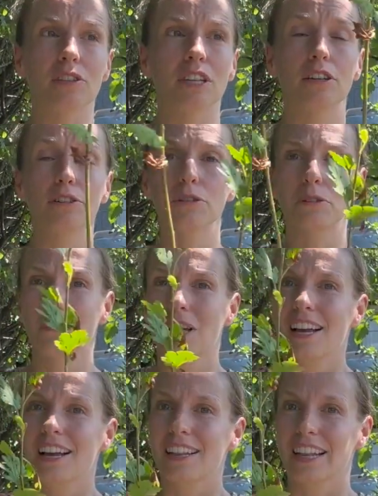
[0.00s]
They grow them
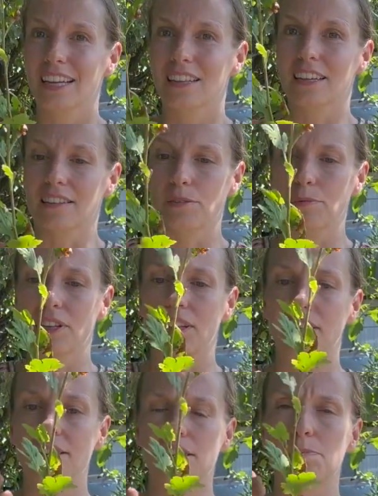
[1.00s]
like this, where they
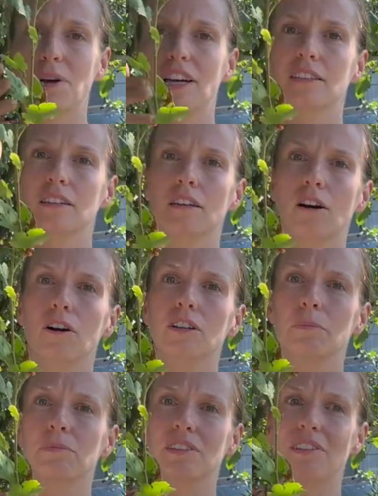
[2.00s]
disbud all
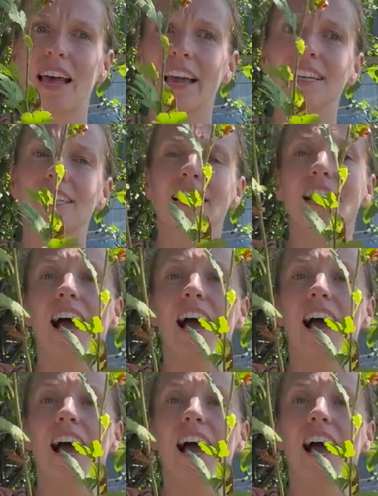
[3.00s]
up the side